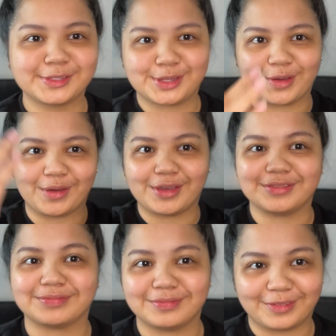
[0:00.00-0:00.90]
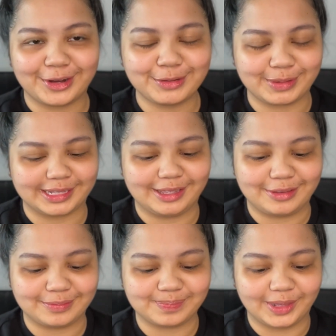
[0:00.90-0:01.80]
So I've very
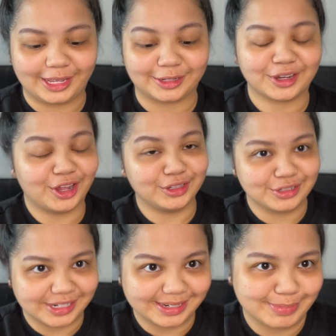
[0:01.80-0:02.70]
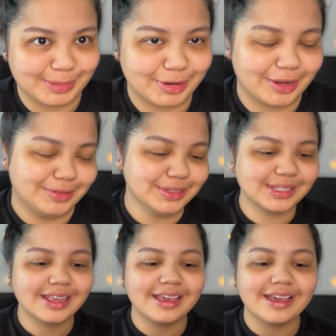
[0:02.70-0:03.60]
quickly like colored in my brows.
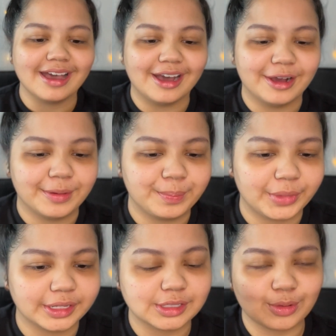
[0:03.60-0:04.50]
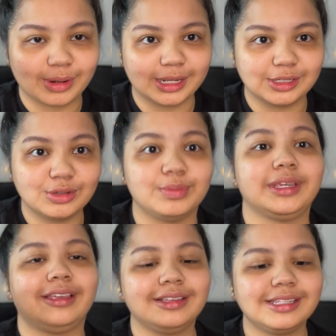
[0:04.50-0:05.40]
And so what I do,
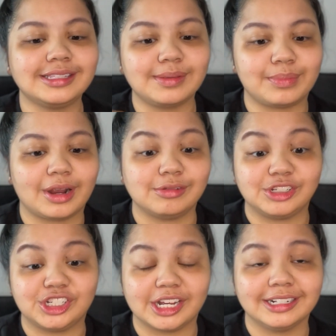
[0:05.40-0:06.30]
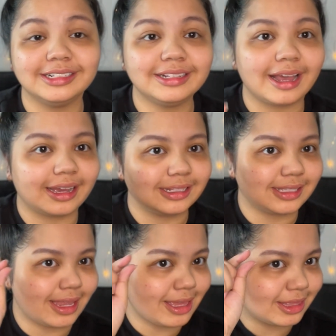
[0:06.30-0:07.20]
because it's a brow gel, I
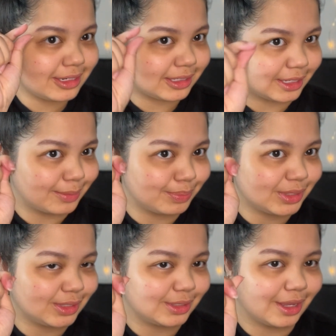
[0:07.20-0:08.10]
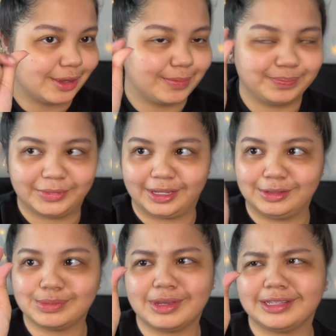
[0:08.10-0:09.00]
take the tips, I
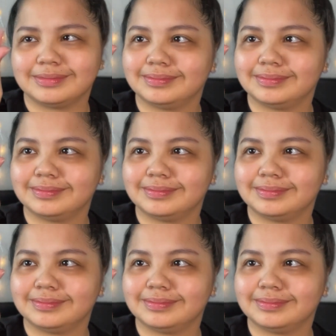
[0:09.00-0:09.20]
use my